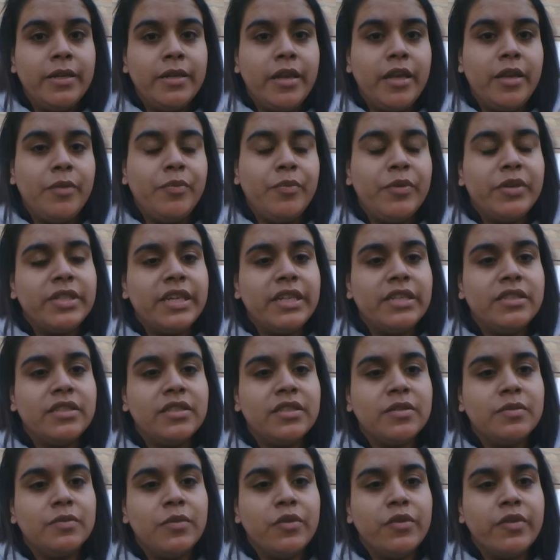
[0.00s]
It
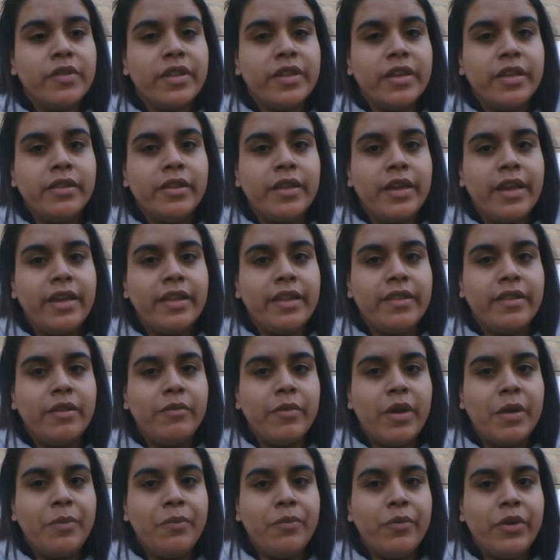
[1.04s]
pertains mostly in the AC
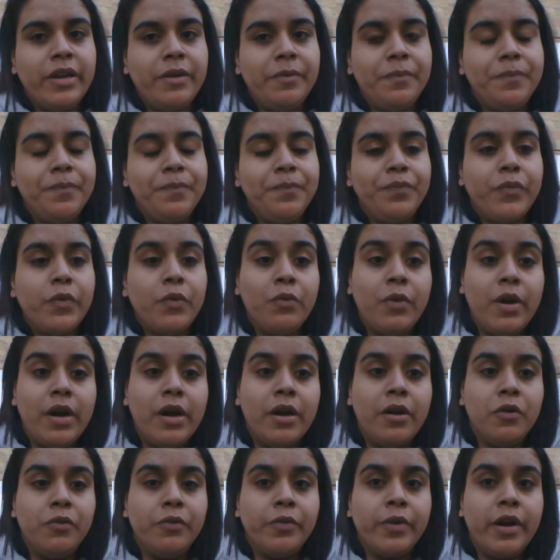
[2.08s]
membrane,
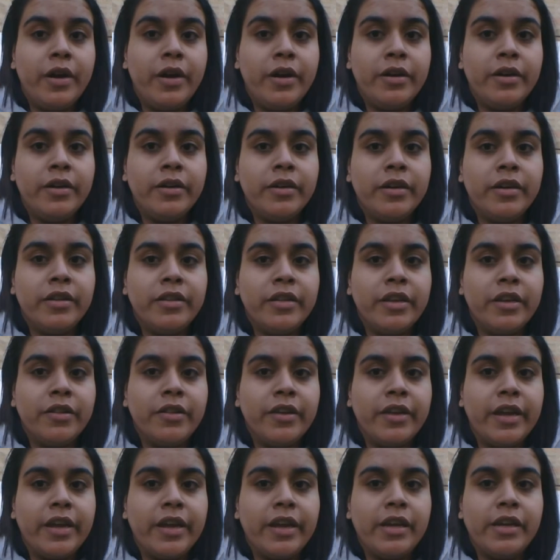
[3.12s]
while raw, on the
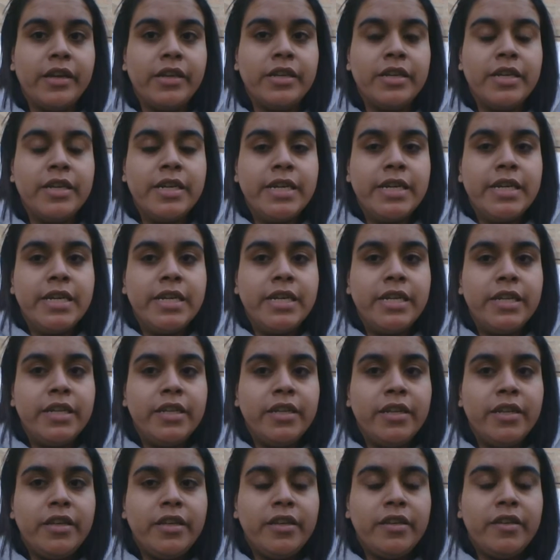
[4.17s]
other hand,
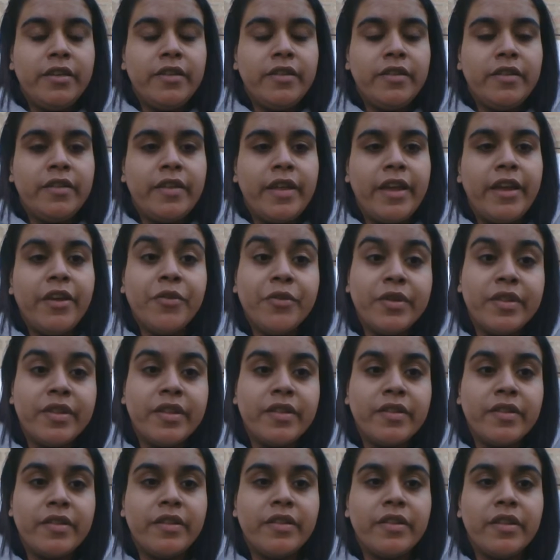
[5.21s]
is air
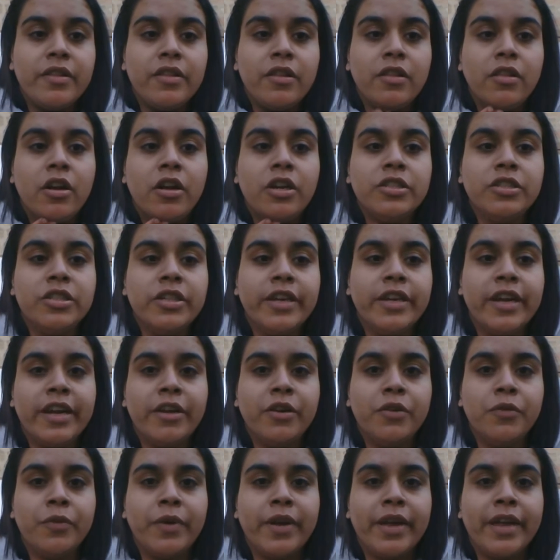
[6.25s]
resistance in the larger
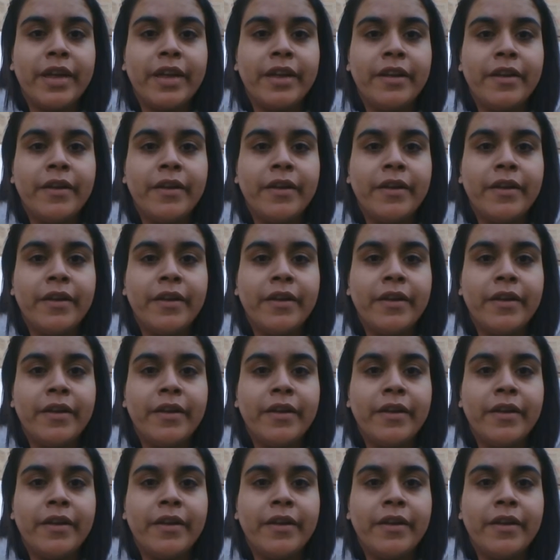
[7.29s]
airway.